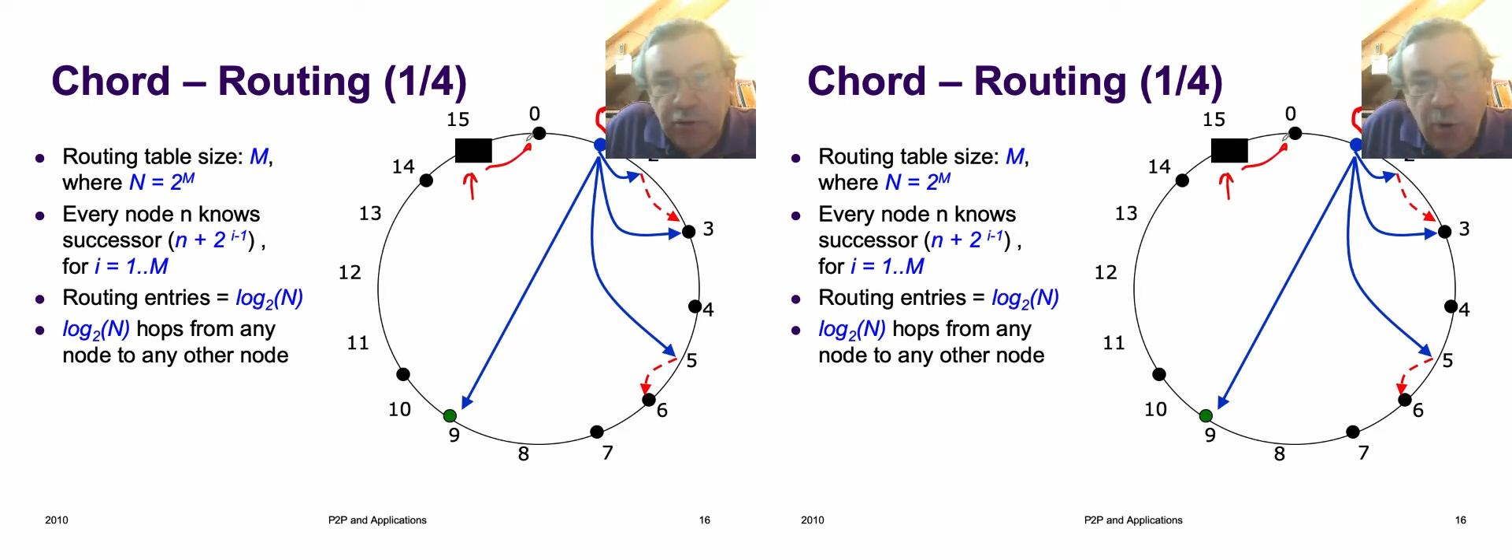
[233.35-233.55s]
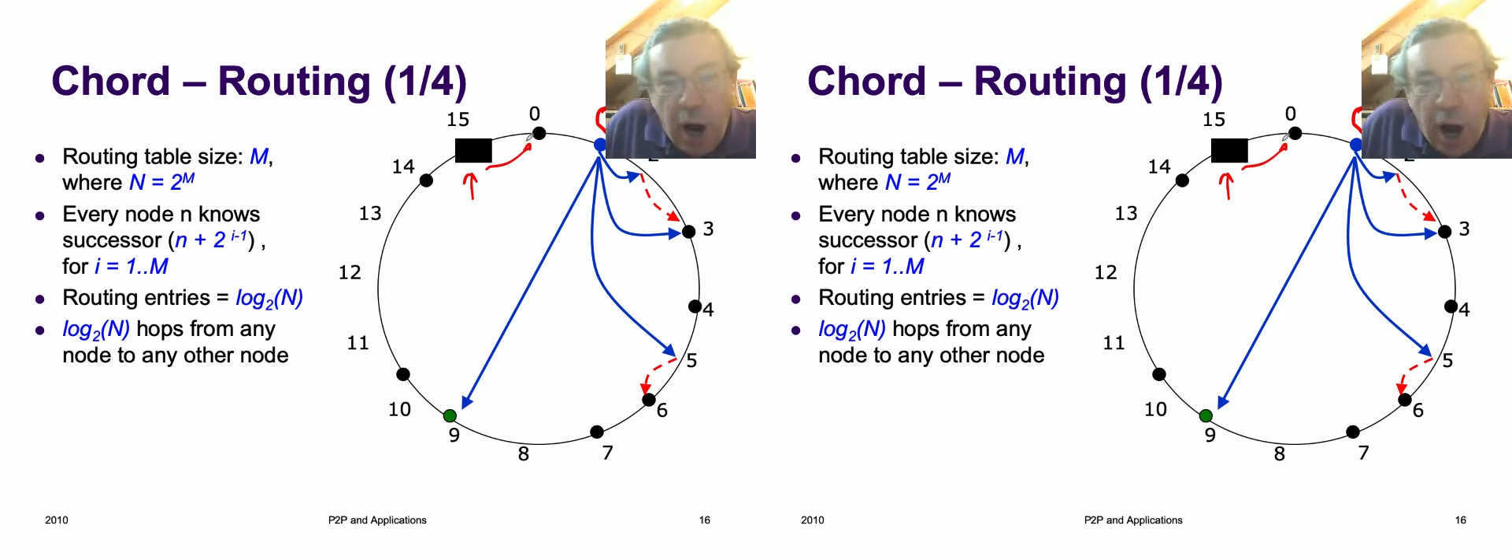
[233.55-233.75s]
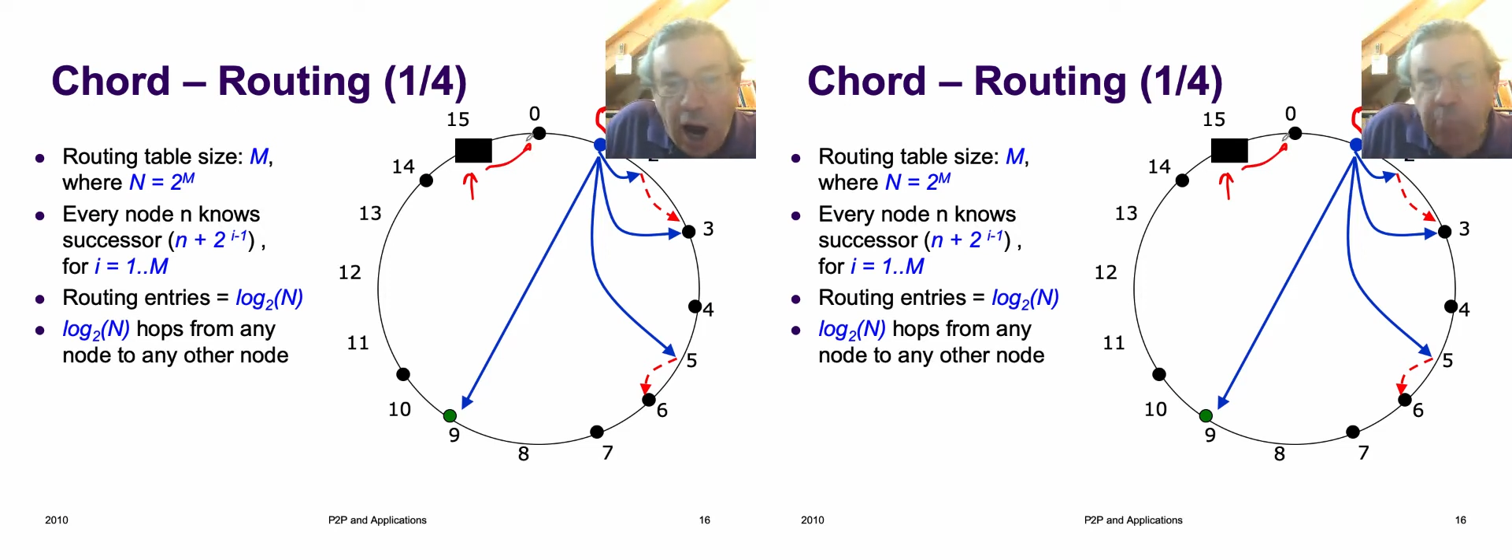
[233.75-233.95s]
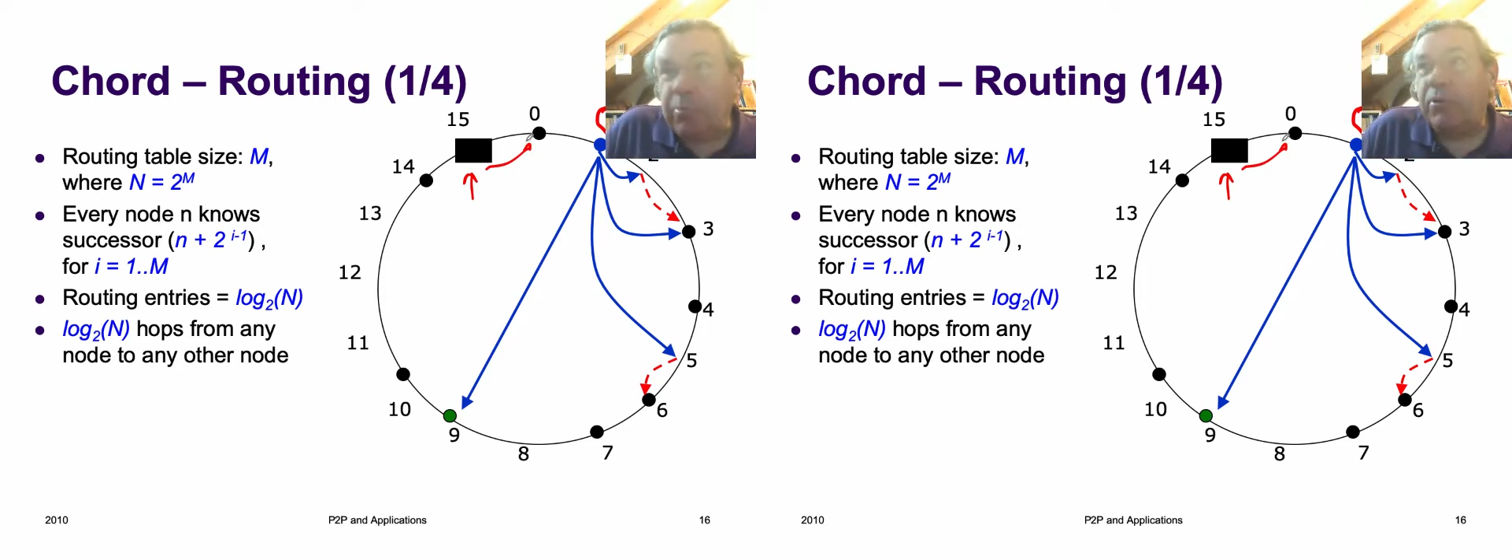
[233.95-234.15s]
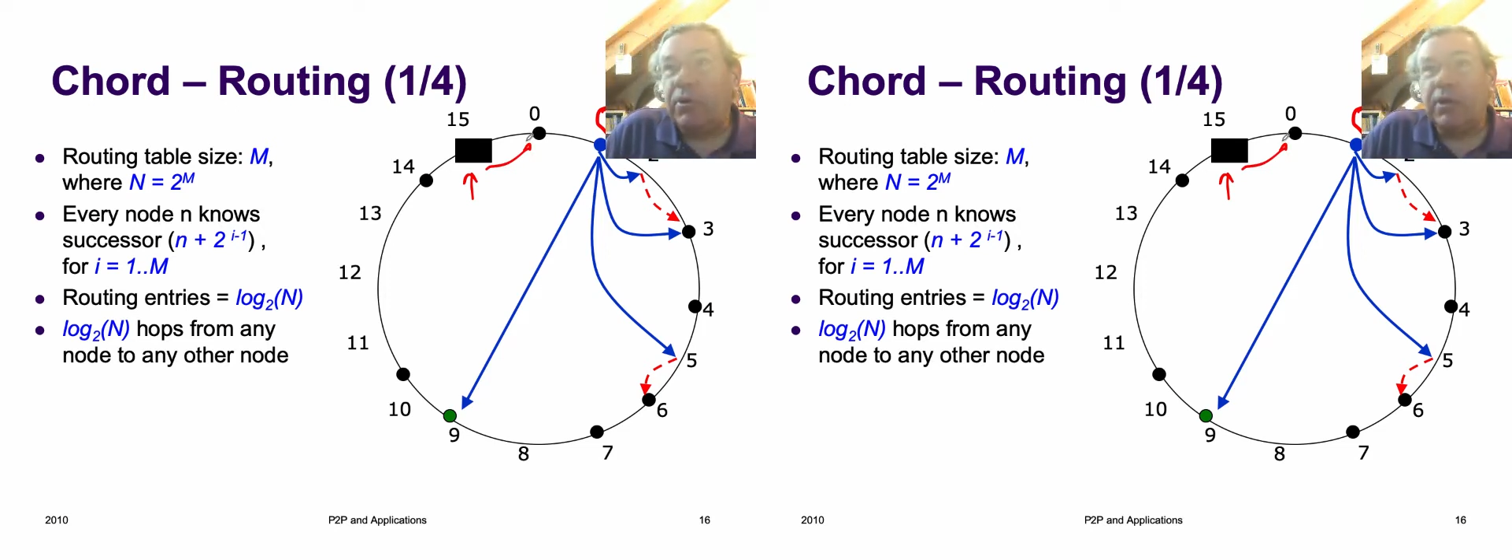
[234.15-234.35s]
do a hop
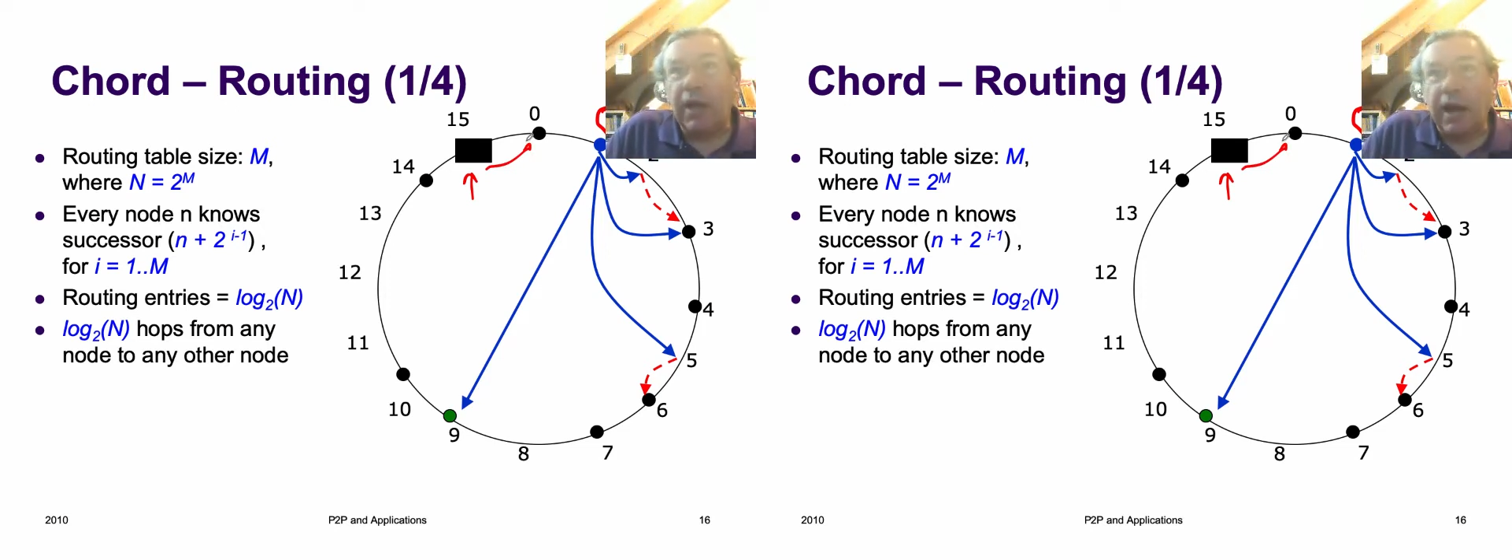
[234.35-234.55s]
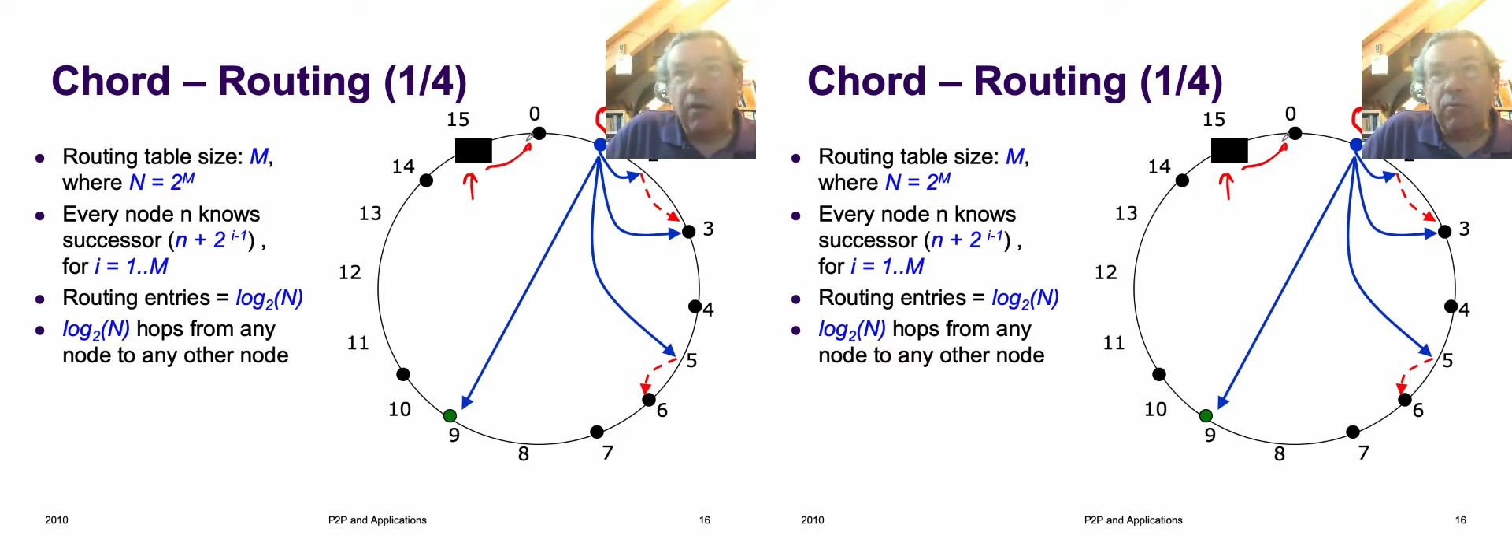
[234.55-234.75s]
now.